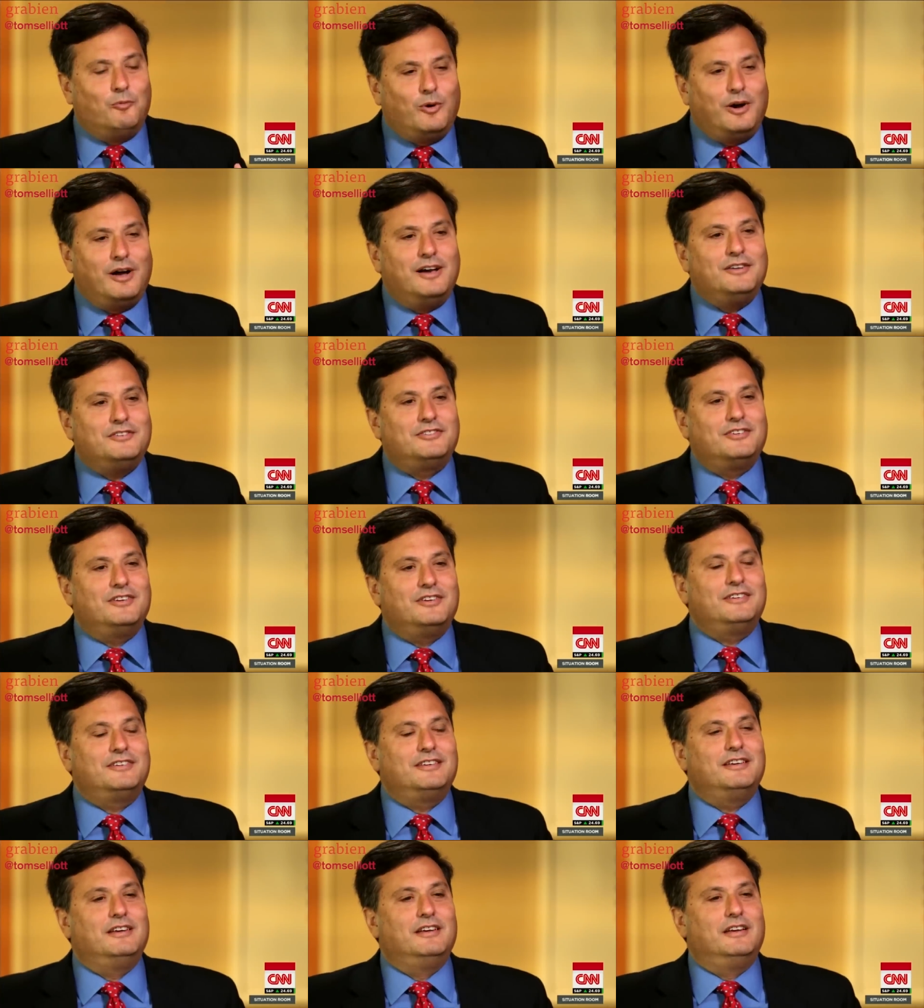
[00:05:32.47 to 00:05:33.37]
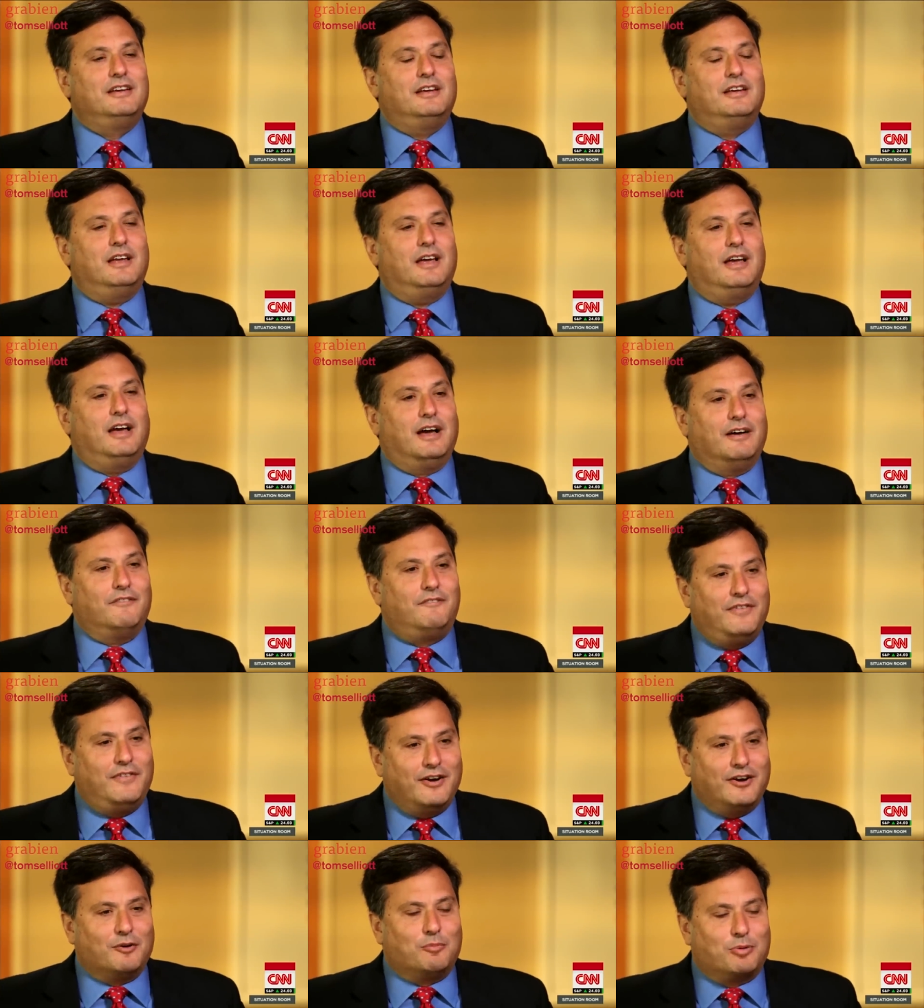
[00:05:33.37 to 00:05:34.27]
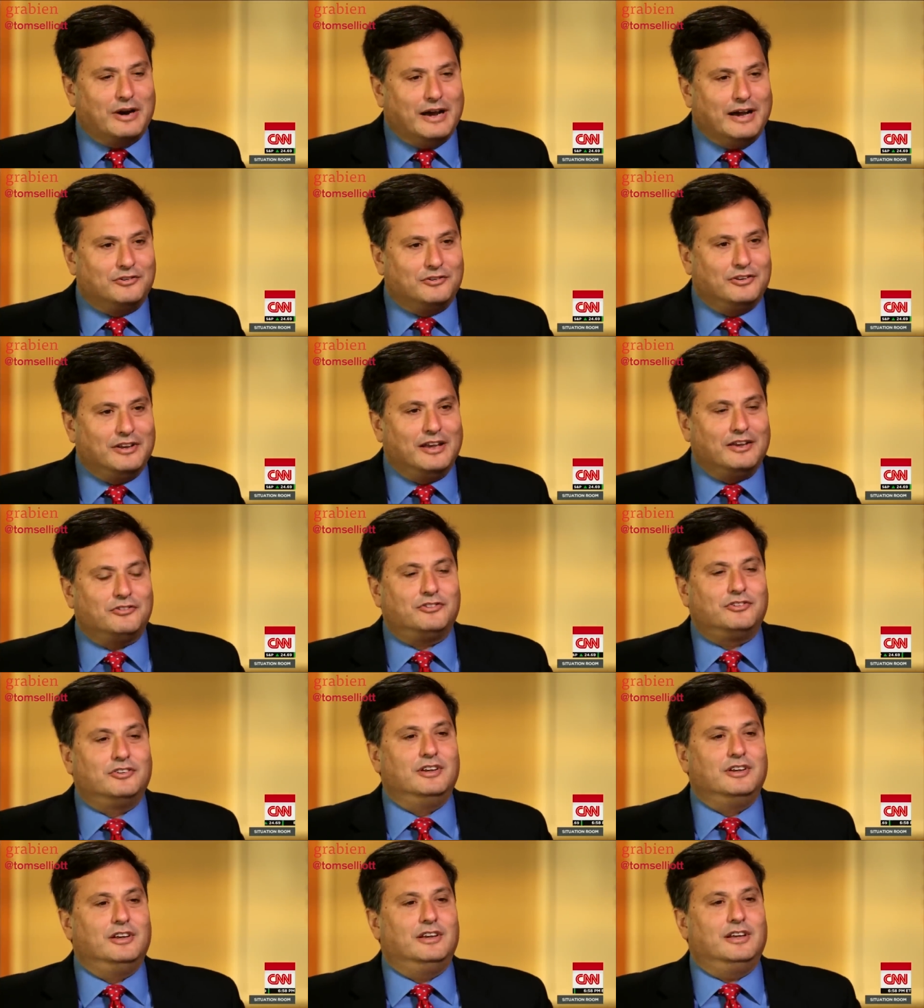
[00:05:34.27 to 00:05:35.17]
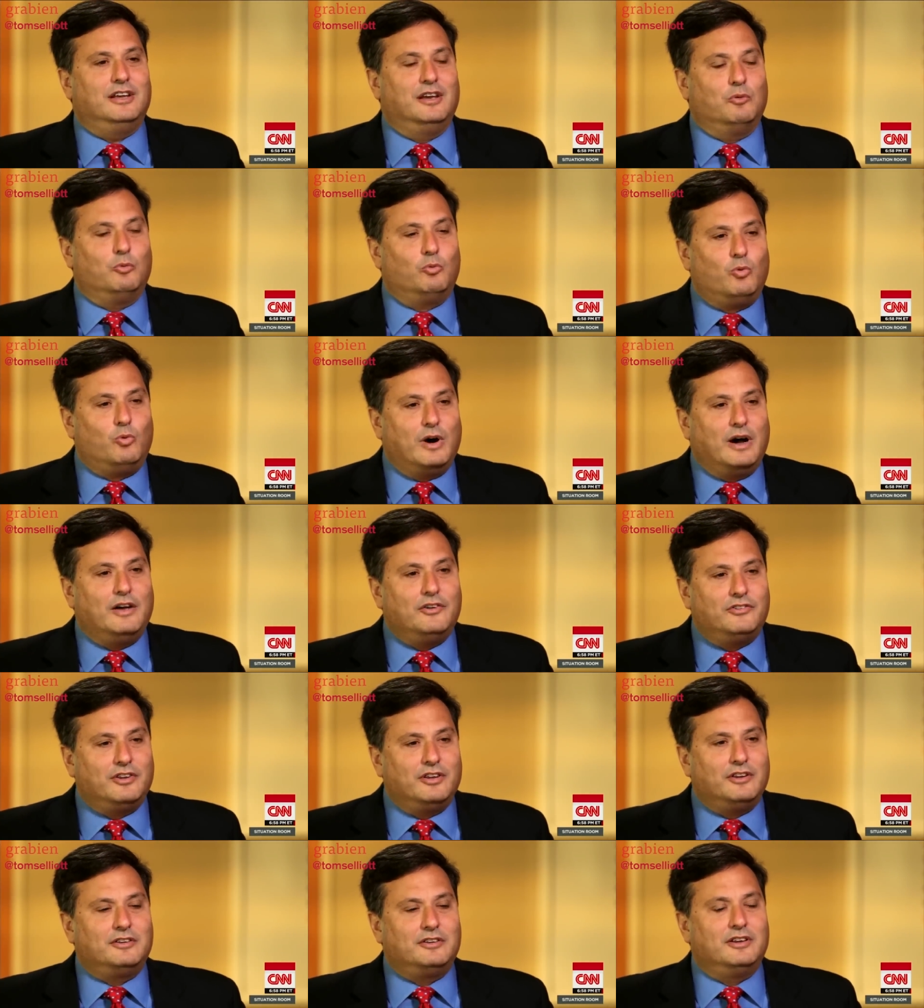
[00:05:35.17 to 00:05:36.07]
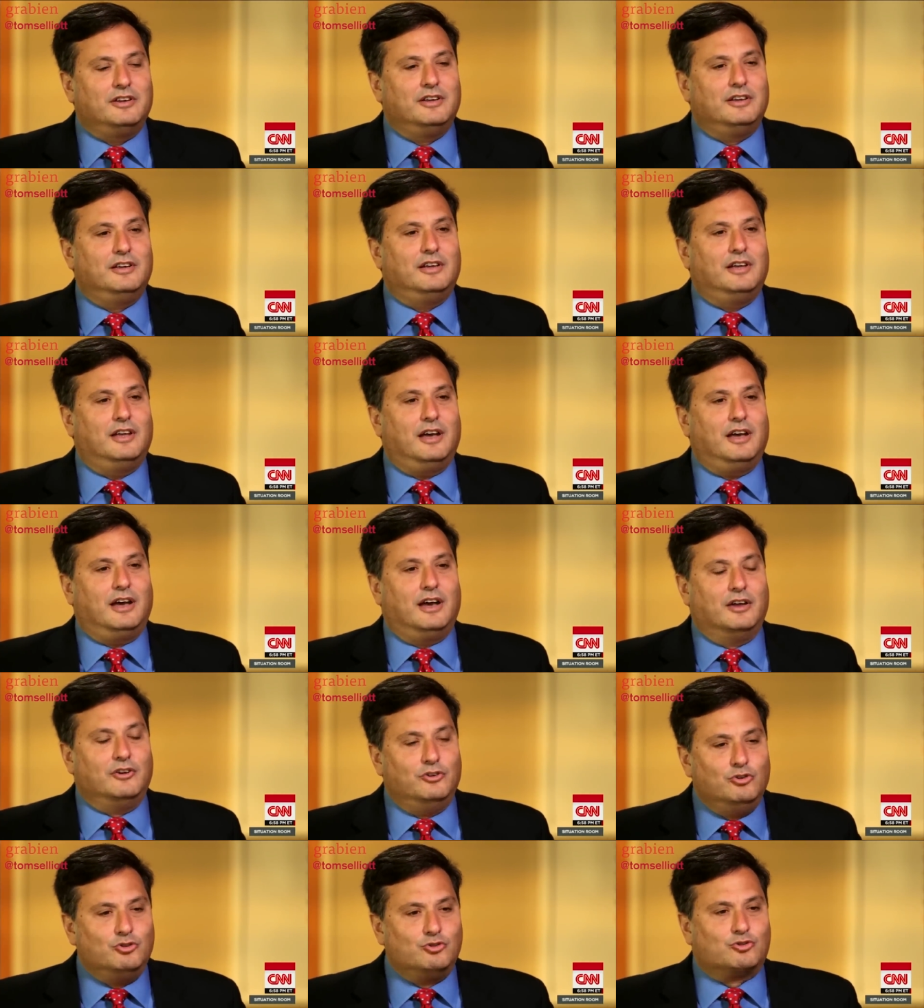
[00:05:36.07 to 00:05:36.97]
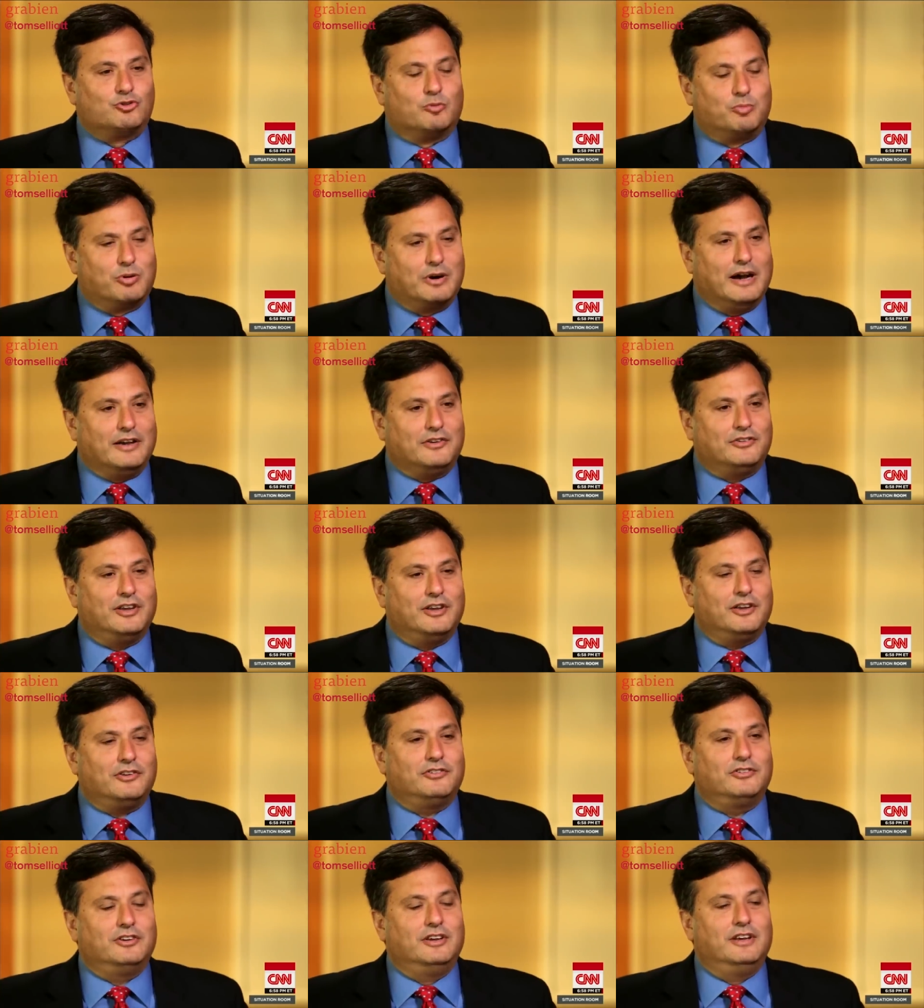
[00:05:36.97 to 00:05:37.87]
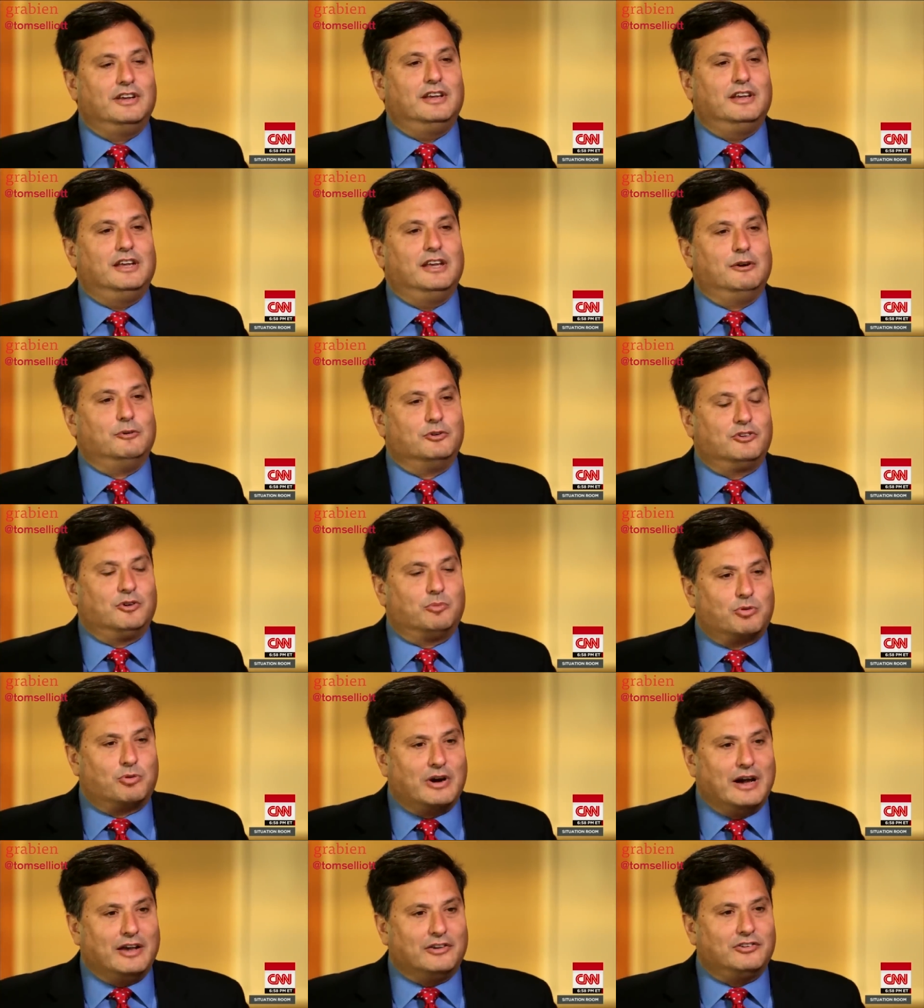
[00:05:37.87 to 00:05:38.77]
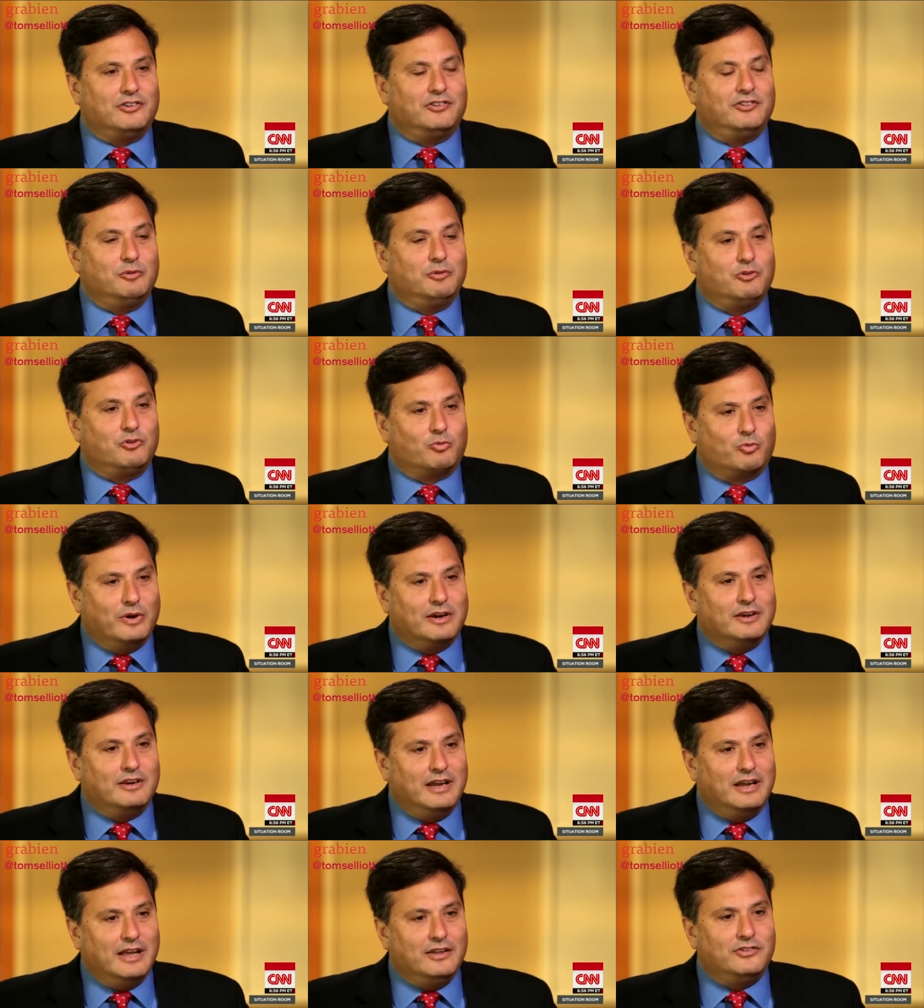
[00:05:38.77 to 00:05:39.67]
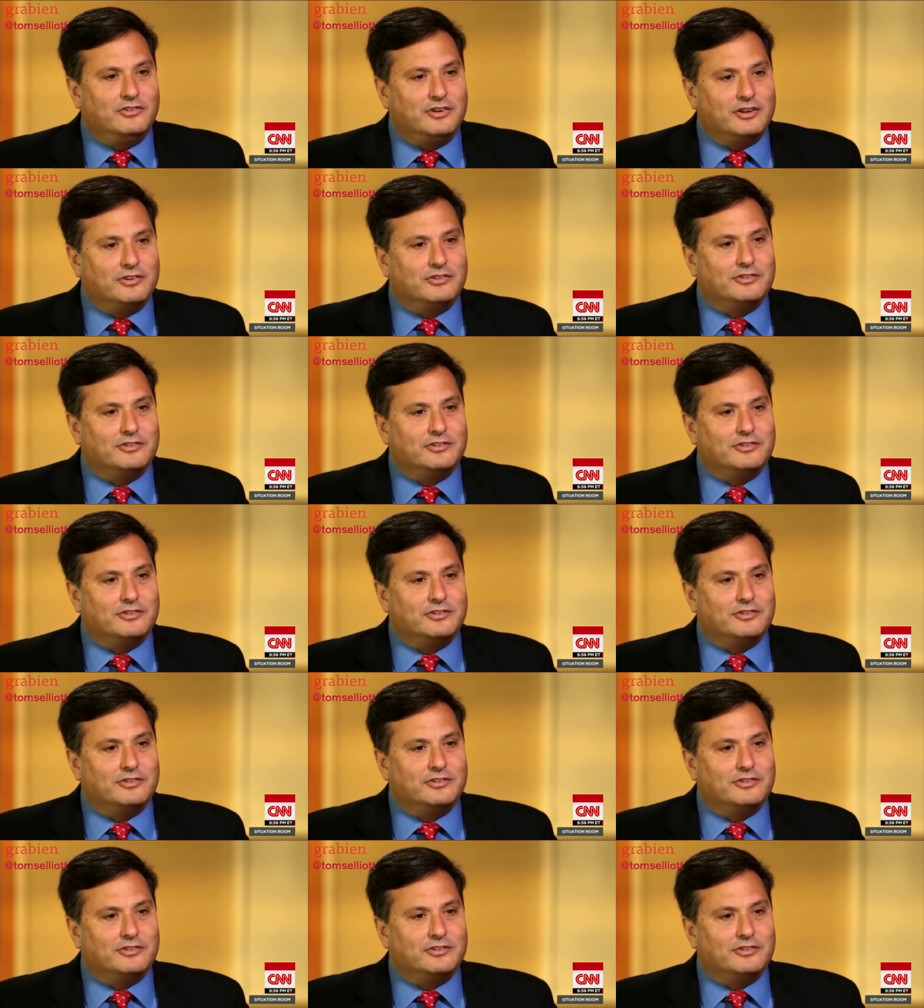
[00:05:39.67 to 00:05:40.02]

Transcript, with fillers: It wasn't a fair process. It wasn't a neutral process. It was a process that was rigged against